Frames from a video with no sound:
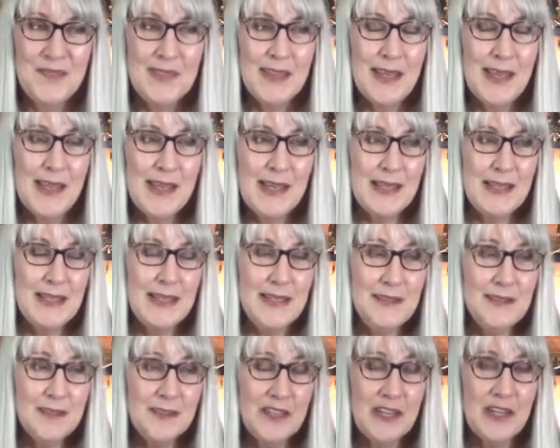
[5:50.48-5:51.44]
And he
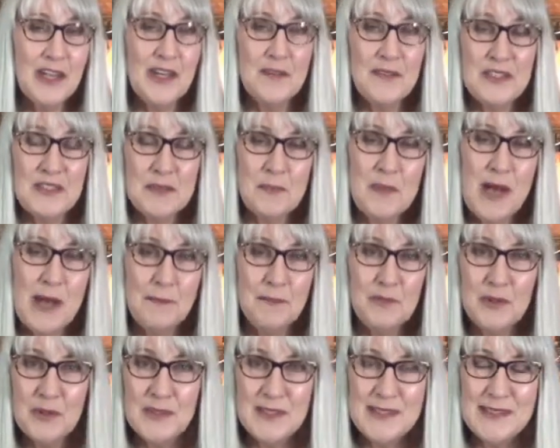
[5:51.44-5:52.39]
took care of his mom
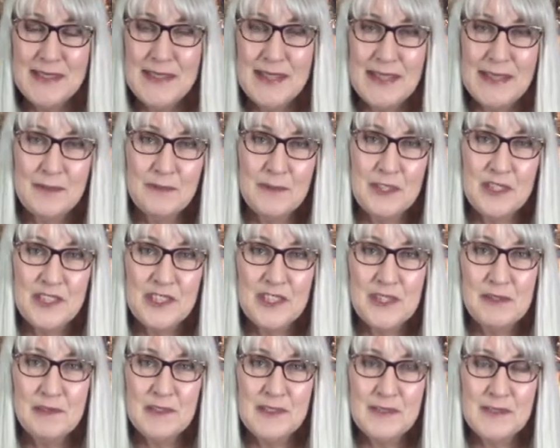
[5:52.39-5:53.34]
towards the end when
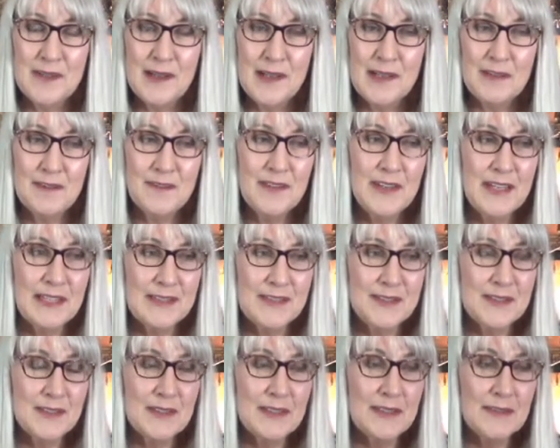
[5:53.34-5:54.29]
she was dying of
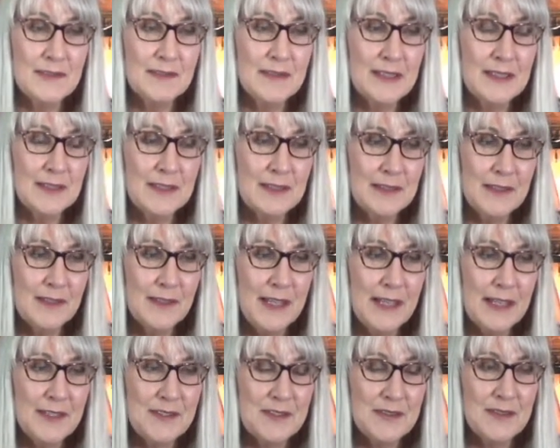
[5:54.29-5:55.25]
cancer, lung
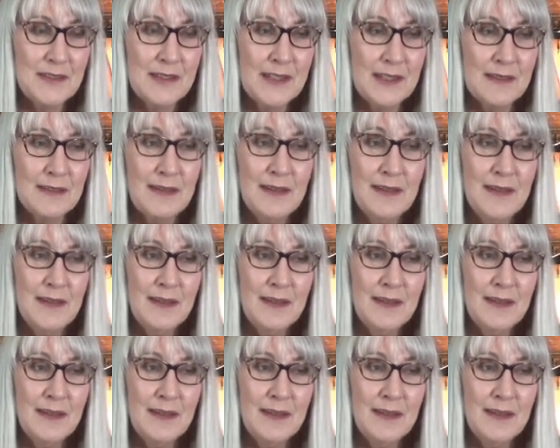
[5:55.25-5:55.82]
cancer, and